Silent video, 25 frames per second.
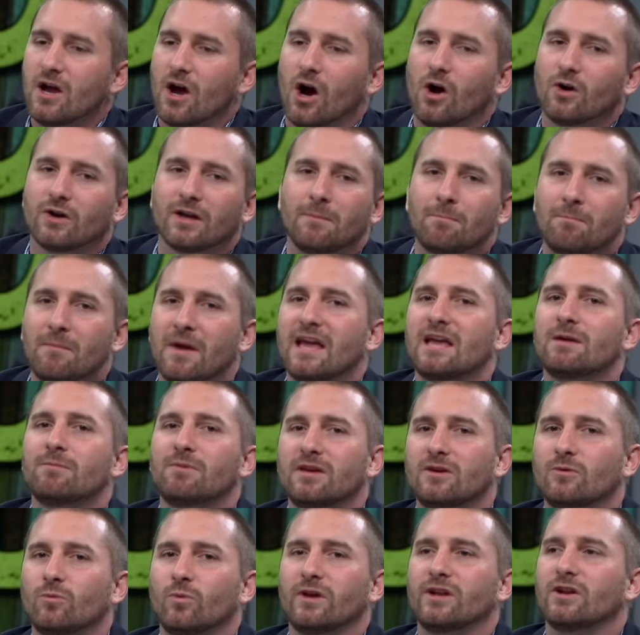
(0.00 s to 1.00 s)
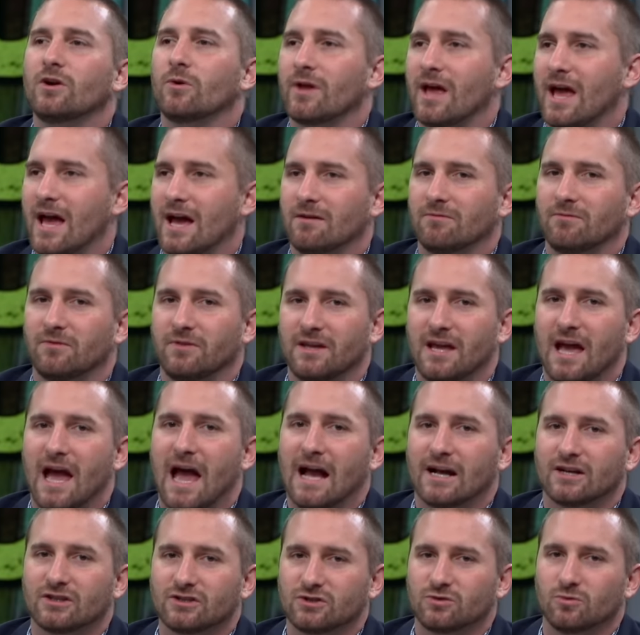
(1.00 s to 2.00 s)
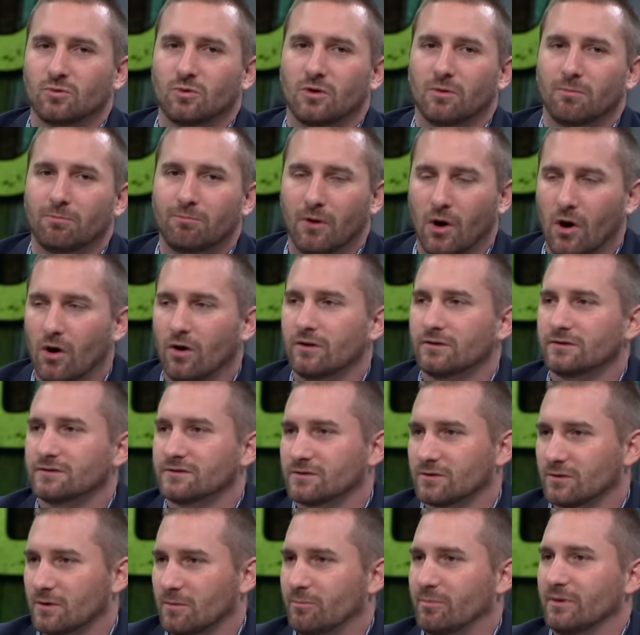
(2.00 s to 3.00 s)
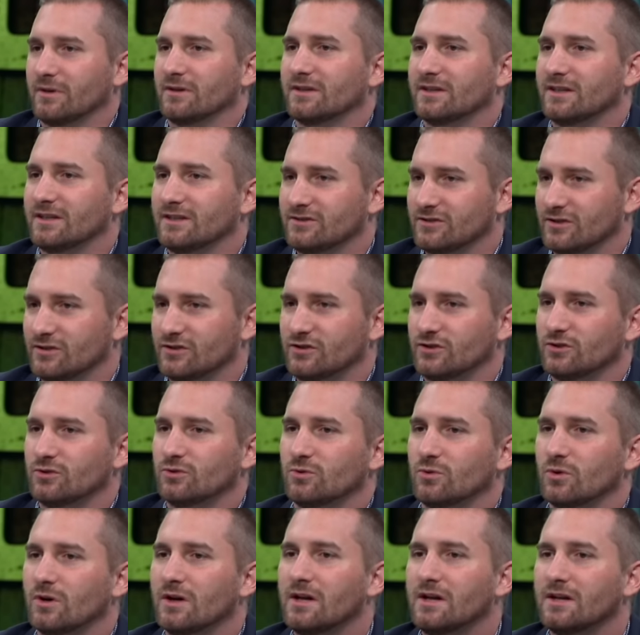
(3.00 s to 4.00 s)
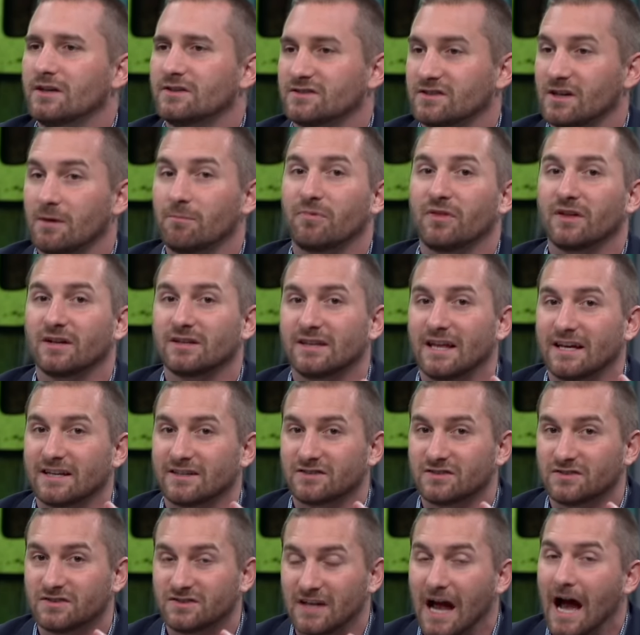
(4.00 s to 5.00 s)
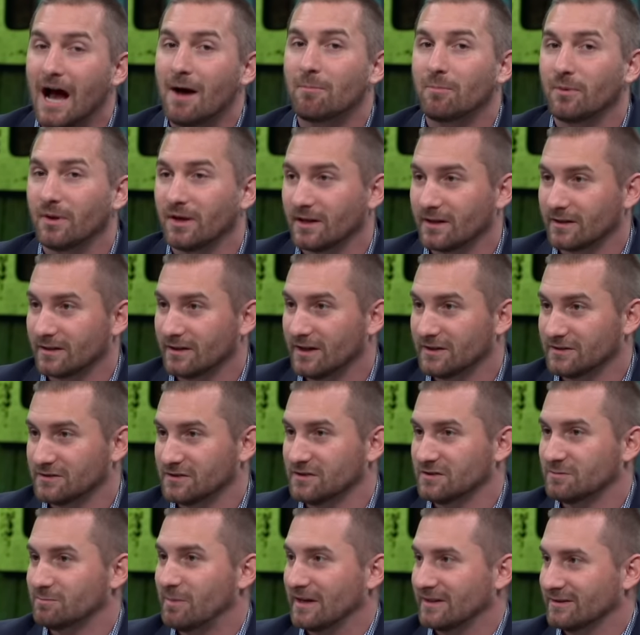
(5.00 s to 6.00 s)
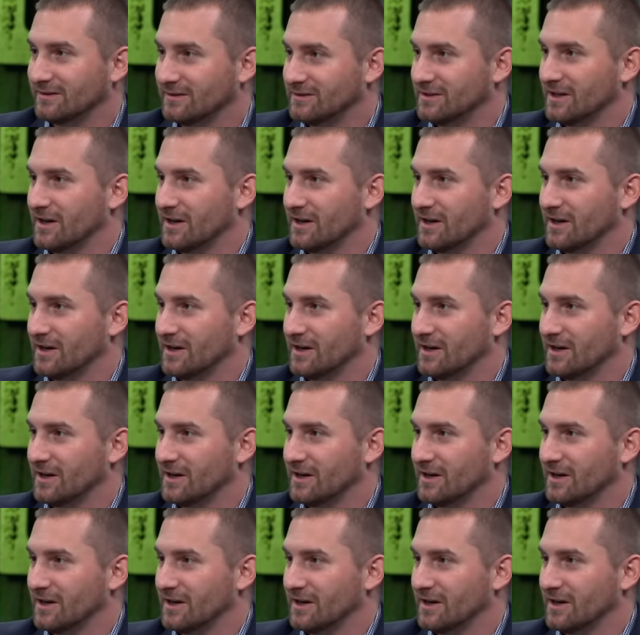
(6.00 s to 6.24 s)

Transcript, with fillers: okay, maybe we don't have the actual balls or ability to do something like stopping a suspected